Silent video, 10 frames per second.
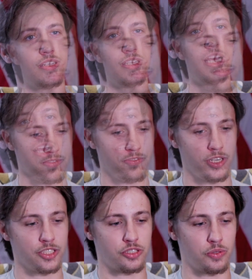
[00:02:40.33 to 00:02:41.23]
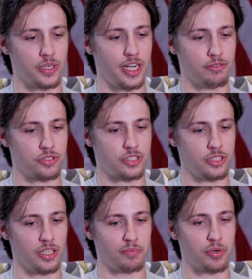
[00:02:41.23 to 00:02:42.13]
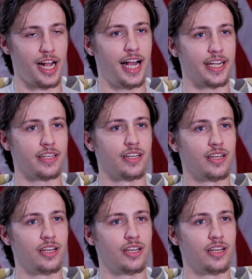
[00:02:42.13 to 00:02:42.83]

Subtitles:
And that funny story, I was still at Bragg